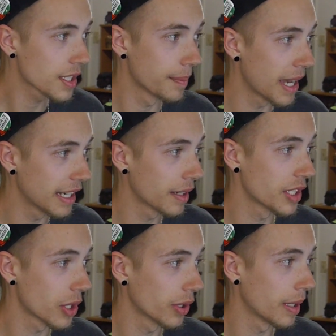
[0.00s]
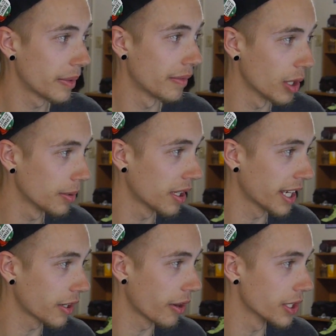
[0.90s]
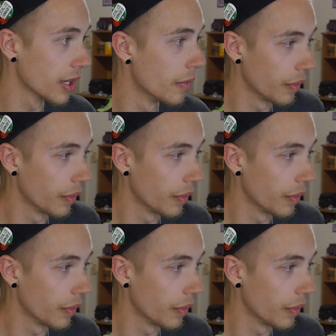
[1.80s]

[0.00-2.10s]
depending on the total number of Noble Knight cards